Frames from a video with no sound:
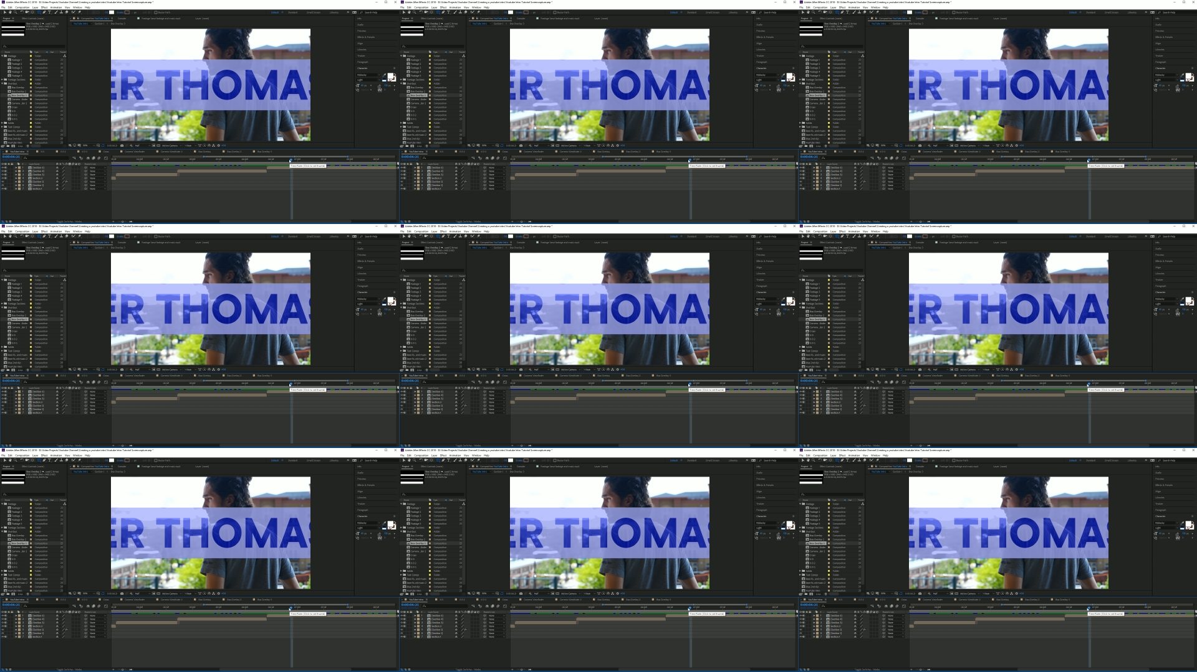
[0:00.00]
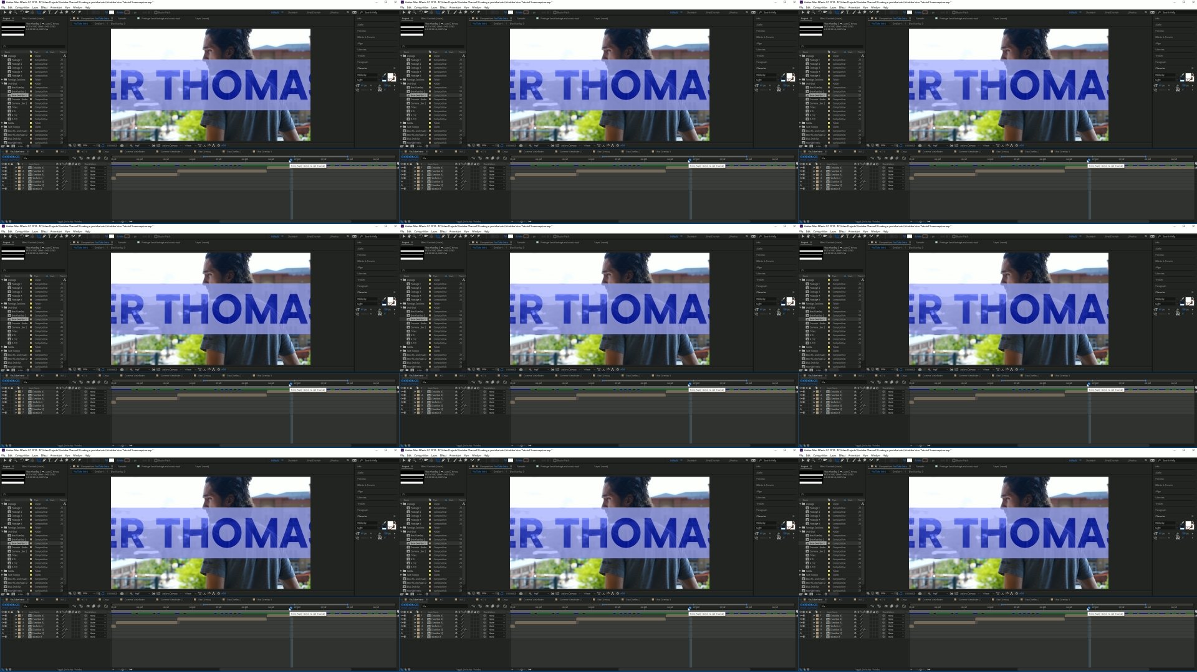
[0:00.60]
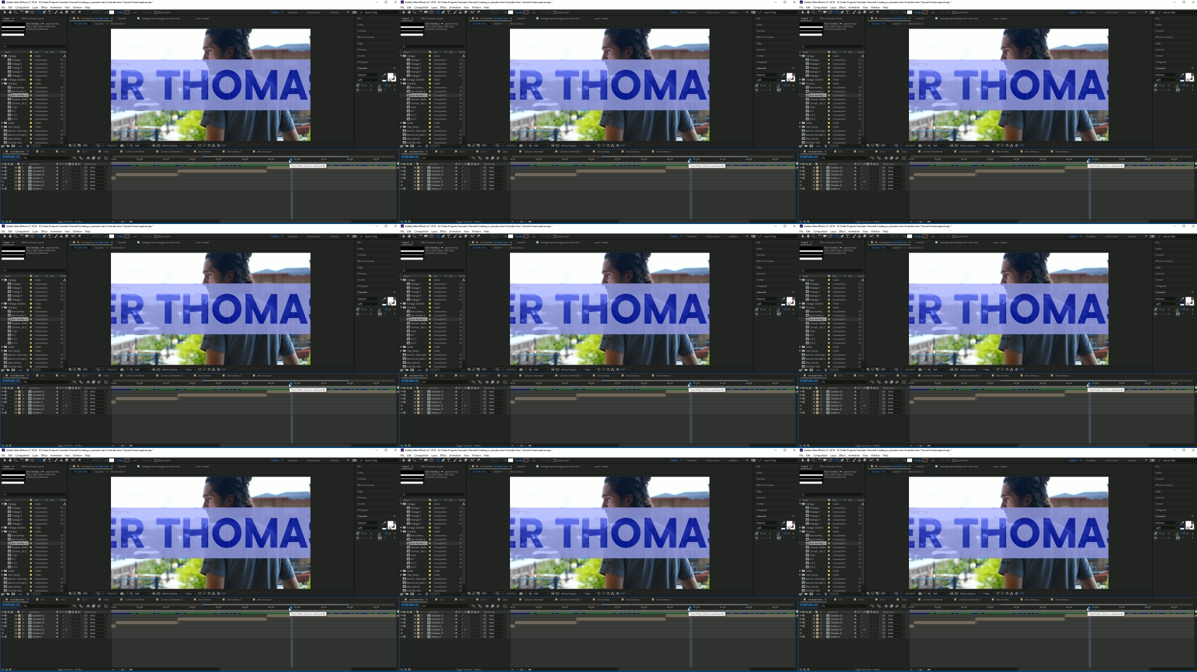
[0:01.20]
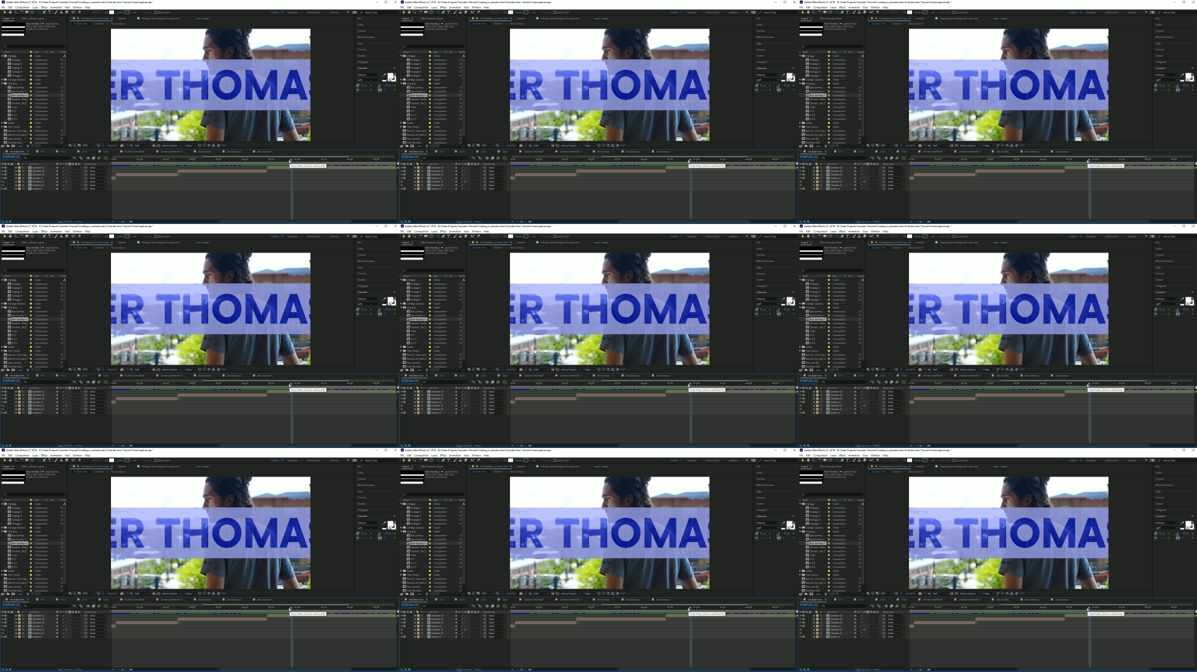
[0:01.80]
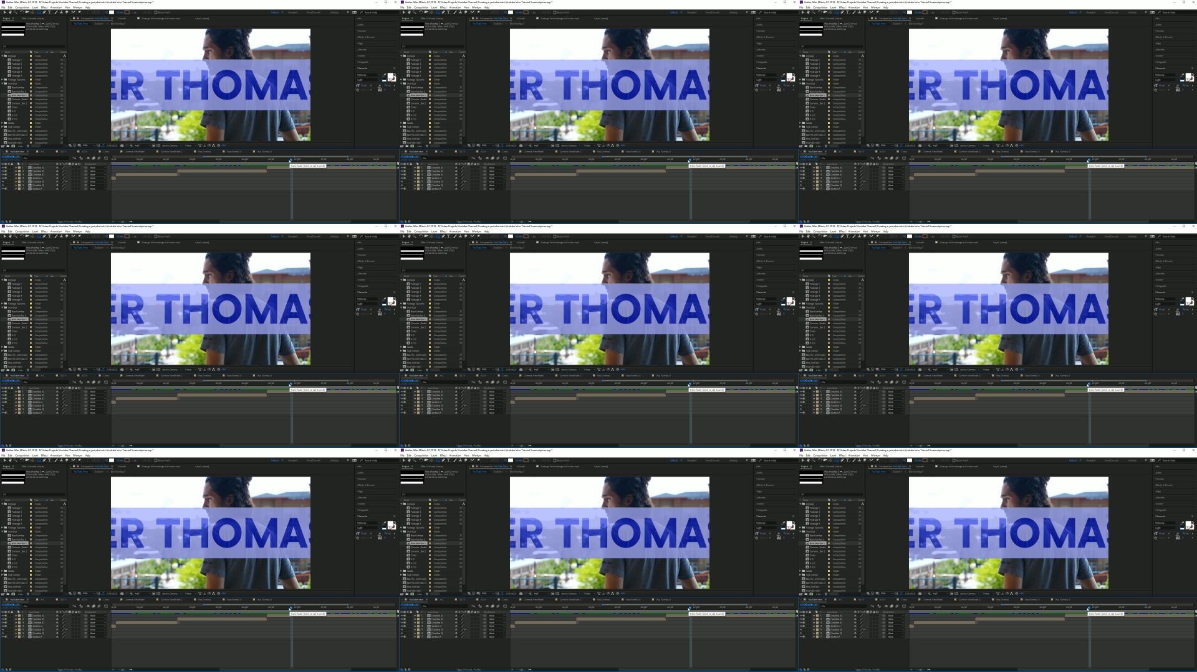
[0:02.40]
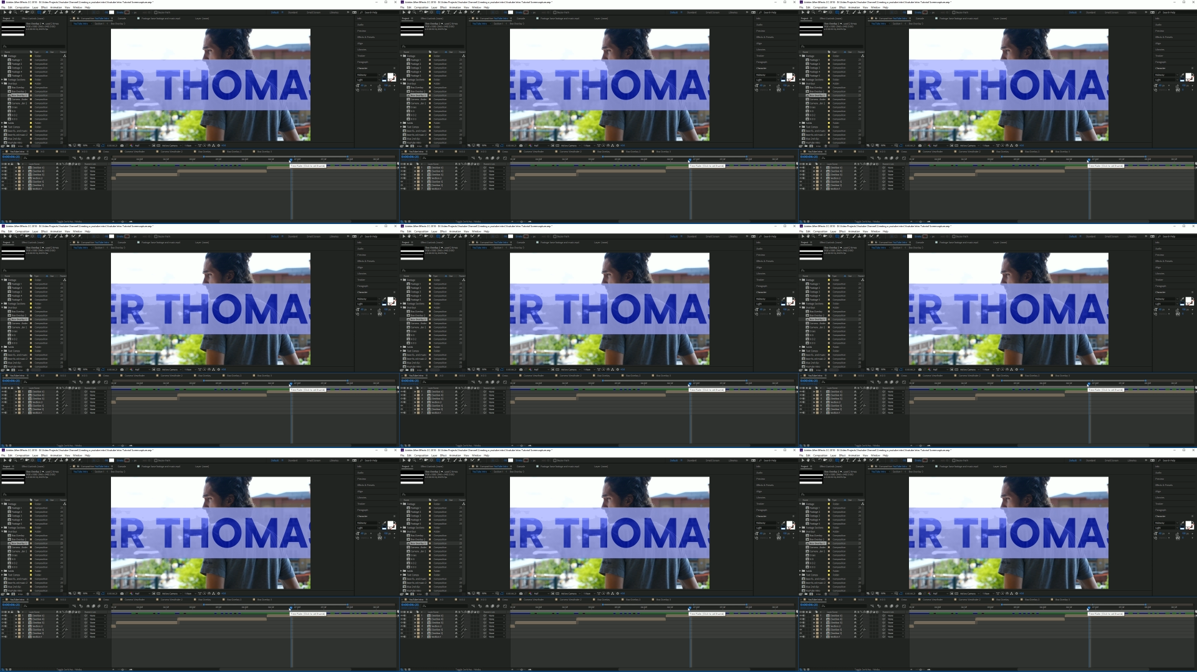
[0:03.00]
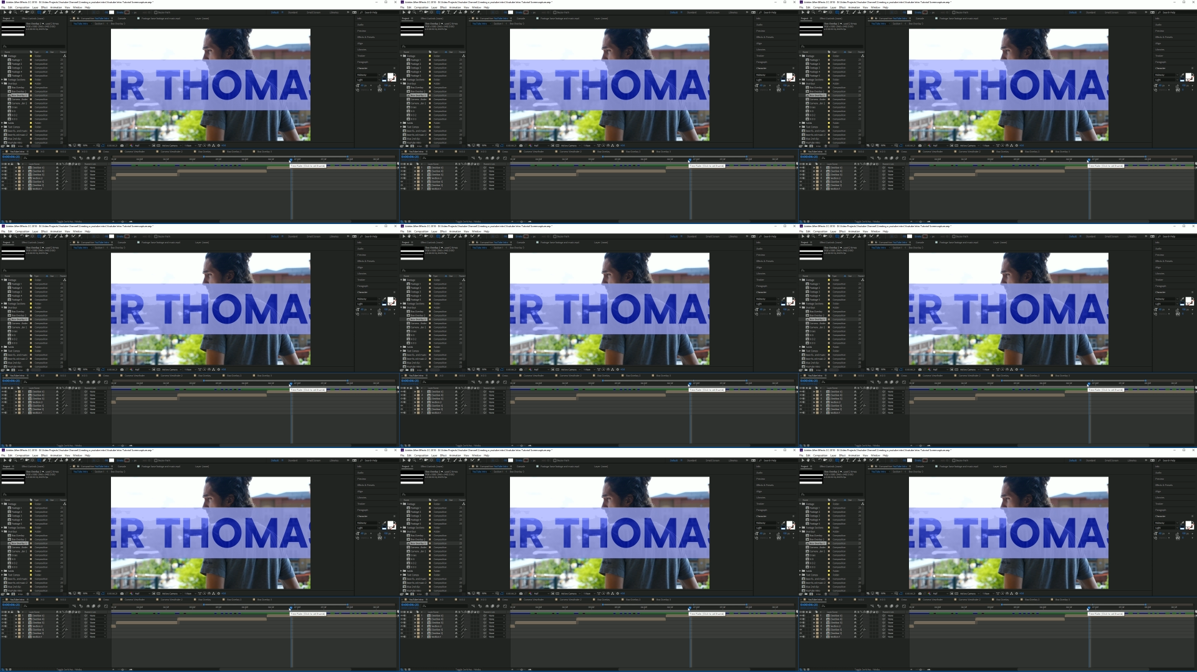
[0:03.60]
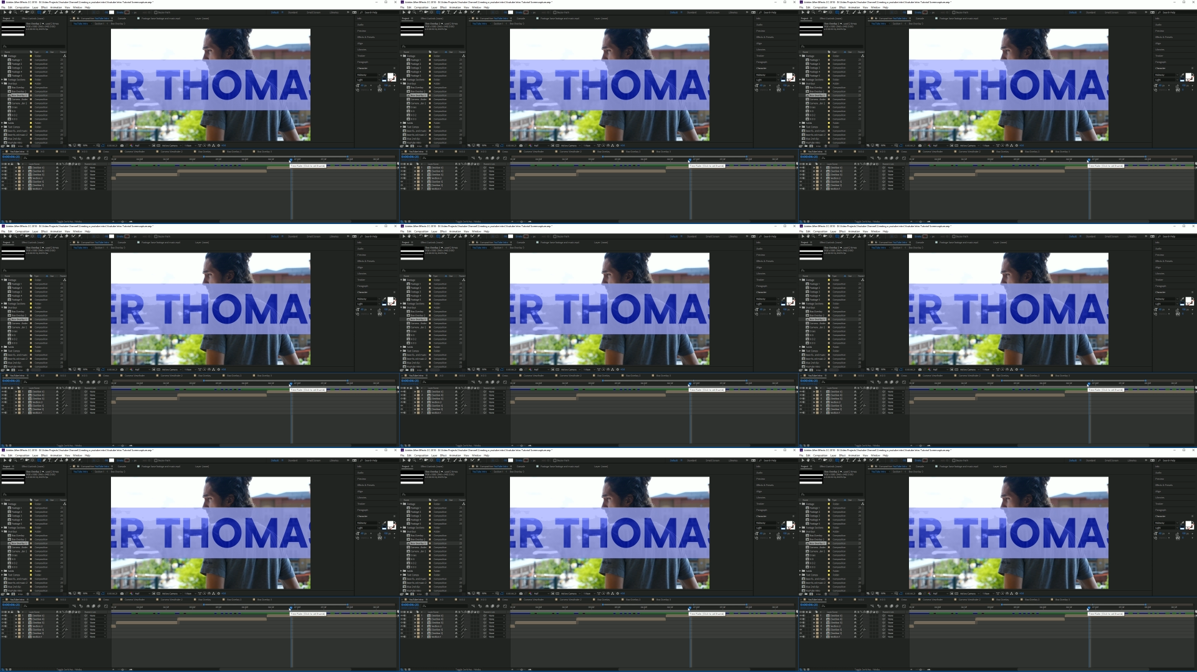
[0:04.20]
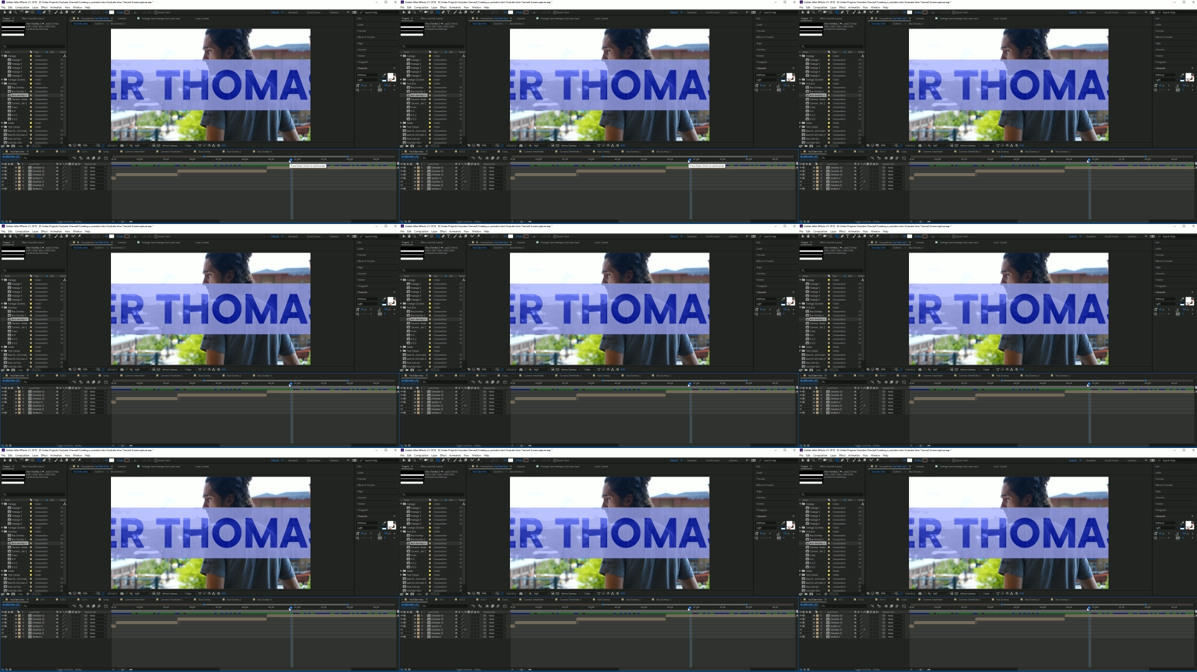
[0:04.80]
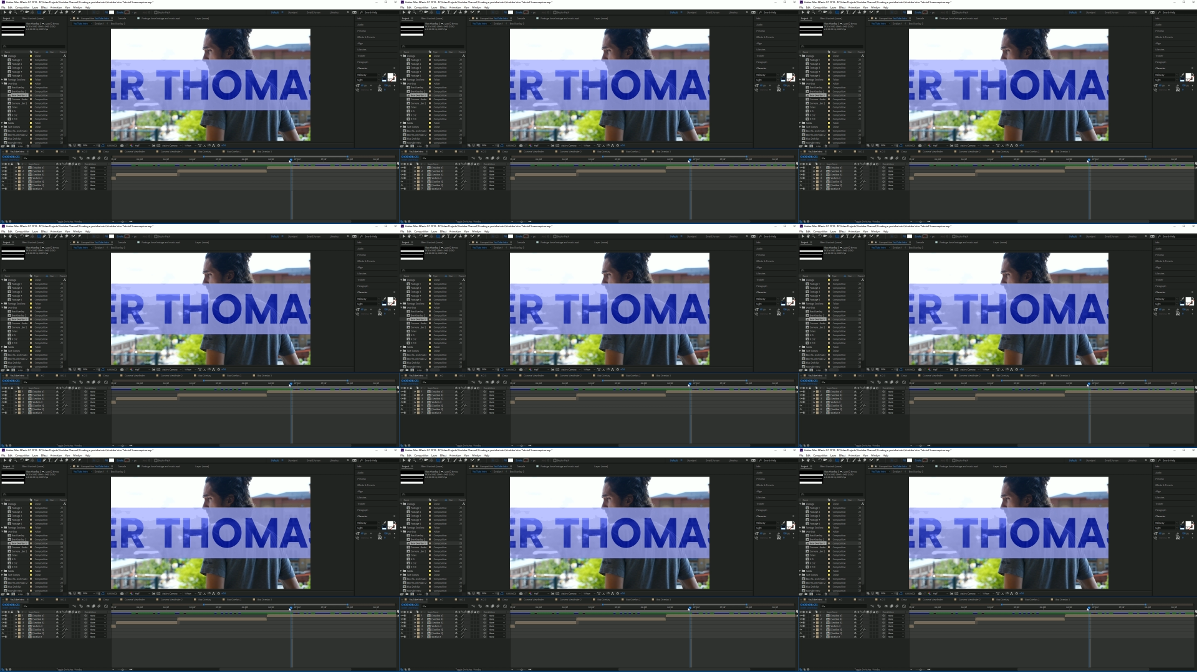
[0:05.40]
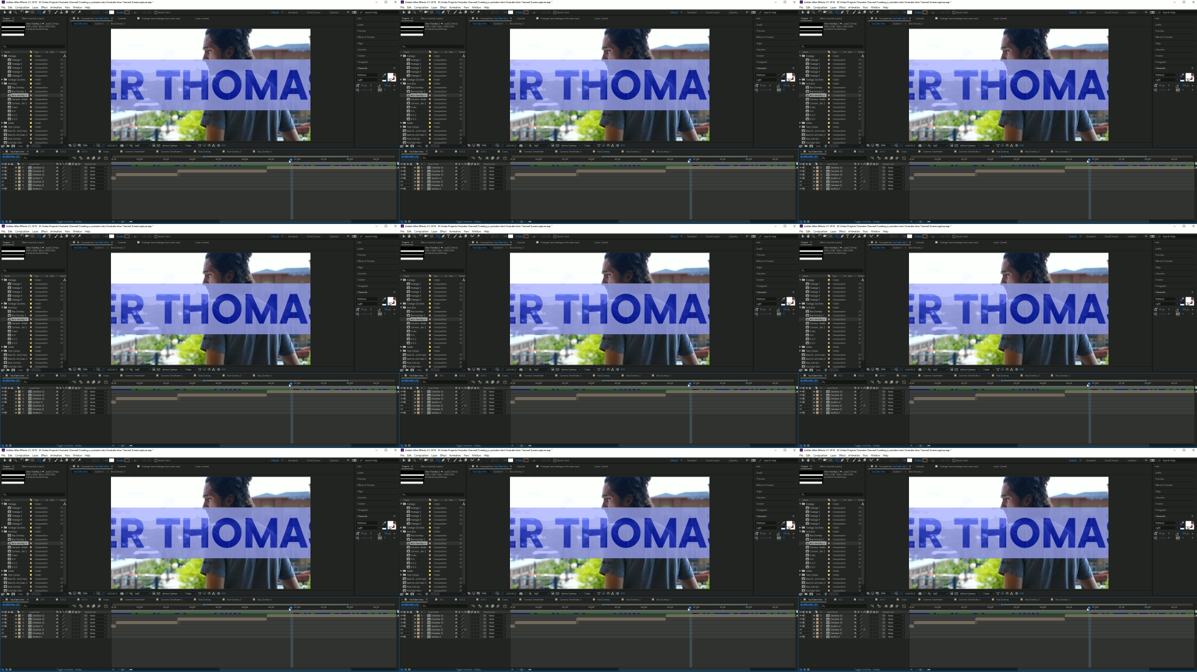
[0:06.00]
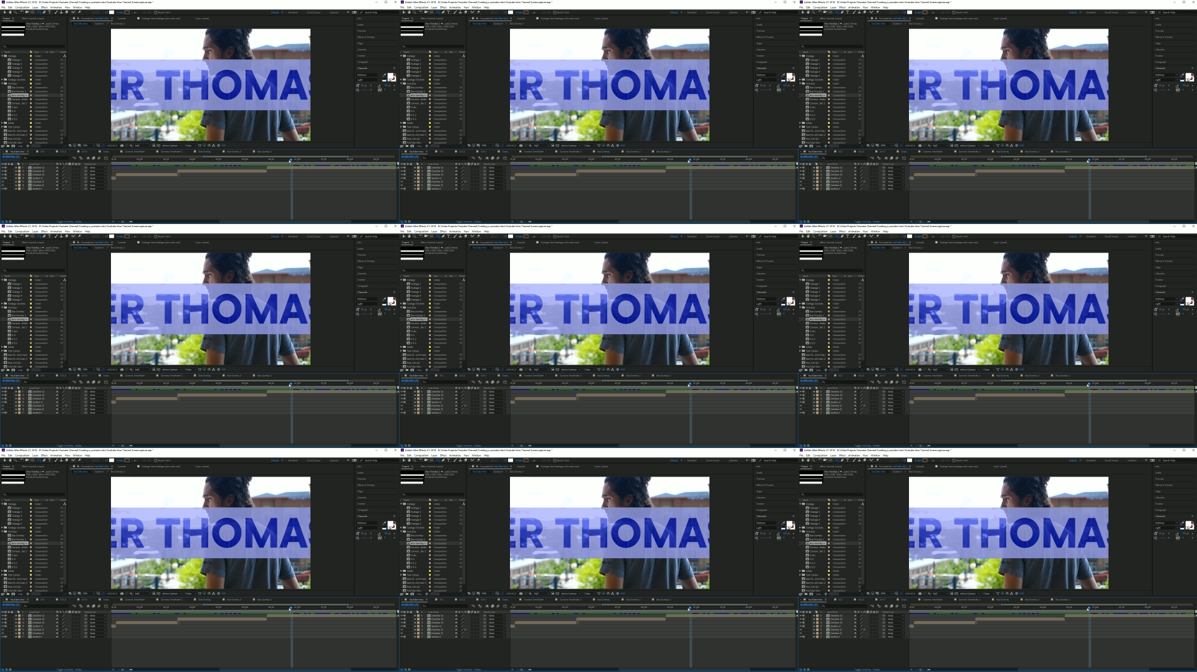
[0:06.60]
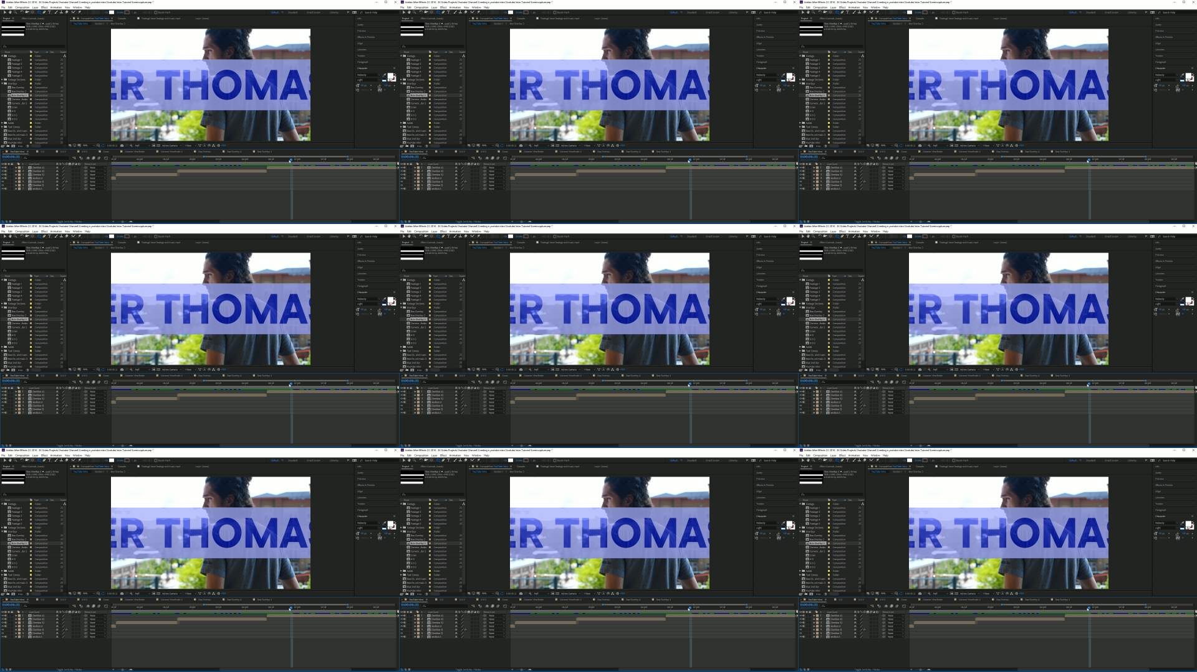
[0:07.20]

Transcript: (no speaker visible)